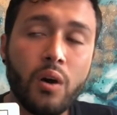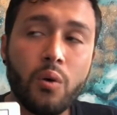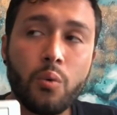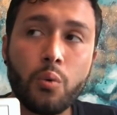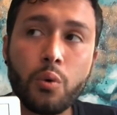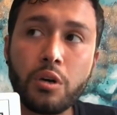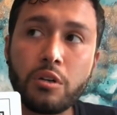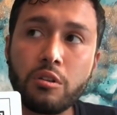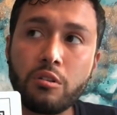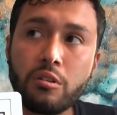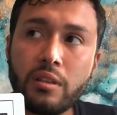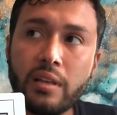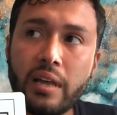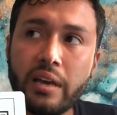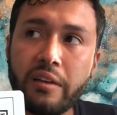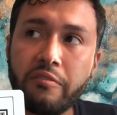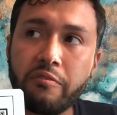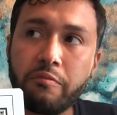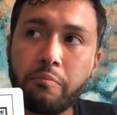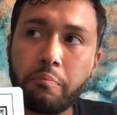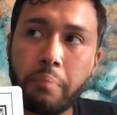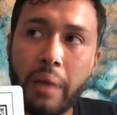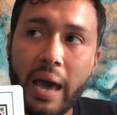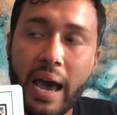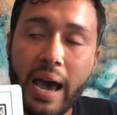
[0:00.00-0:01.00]
What life
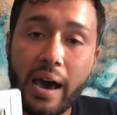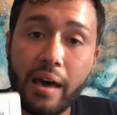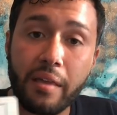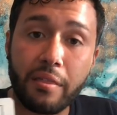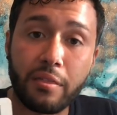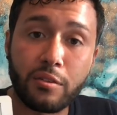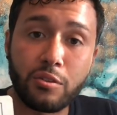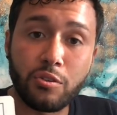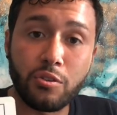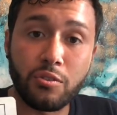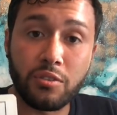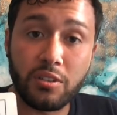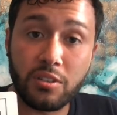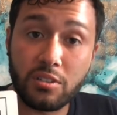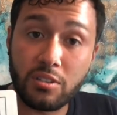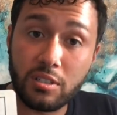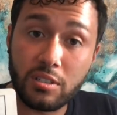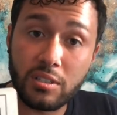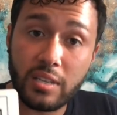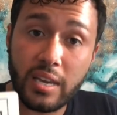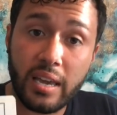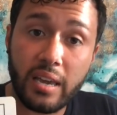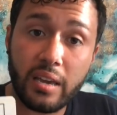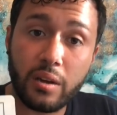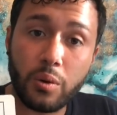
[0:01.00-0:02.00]
path do you need to
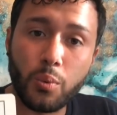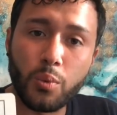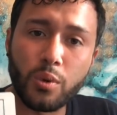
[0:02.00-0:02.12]
take?